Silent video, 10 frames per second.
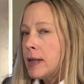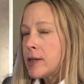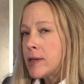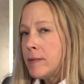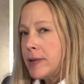
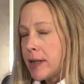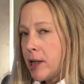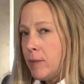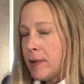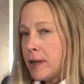Some of the
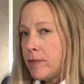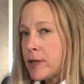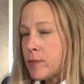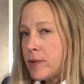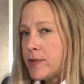key
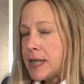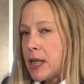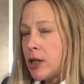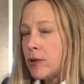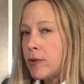benefits we've
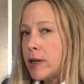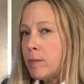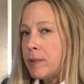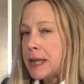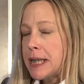seen are the
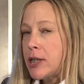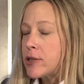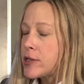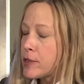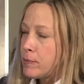ability to
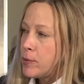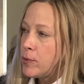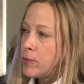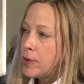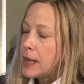
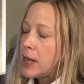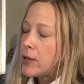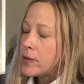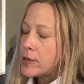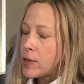smooth
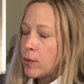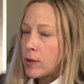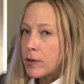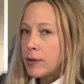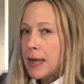the
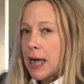solar.